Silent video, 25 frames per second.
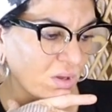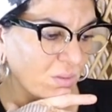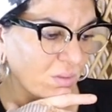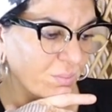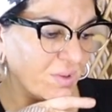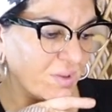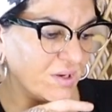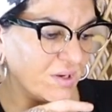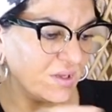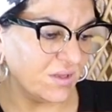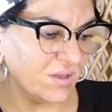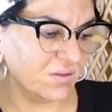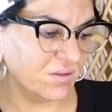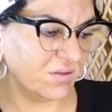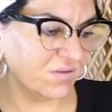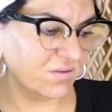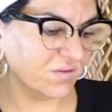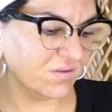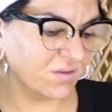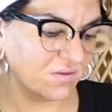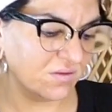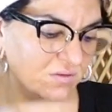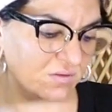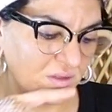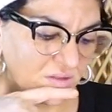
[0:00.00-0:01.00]
But in
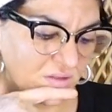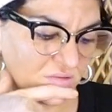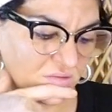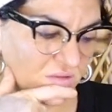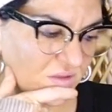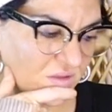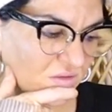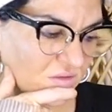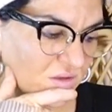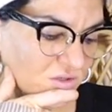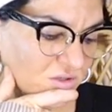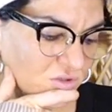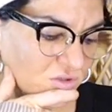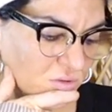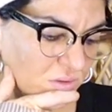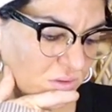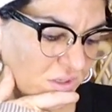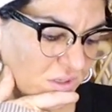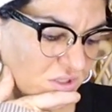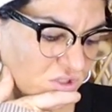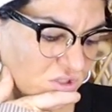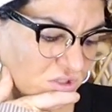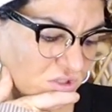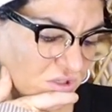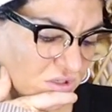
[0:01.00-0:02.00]
this
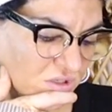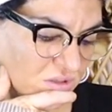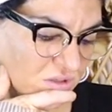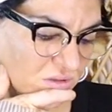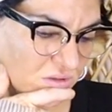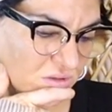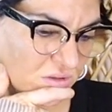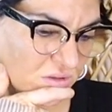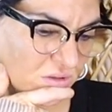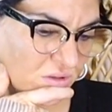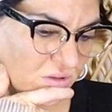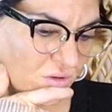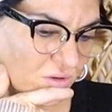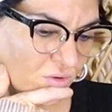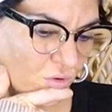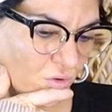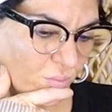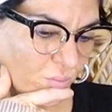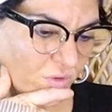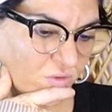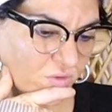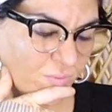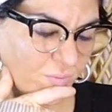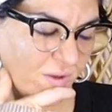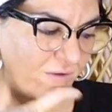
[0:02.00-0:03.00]
situation, you're
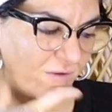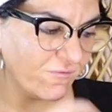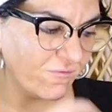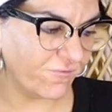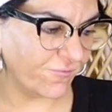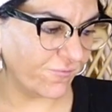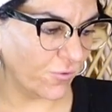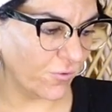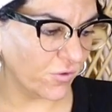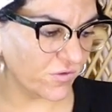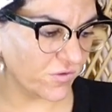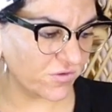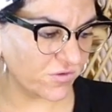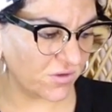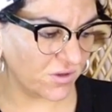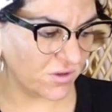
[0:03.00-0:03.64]
almost being forced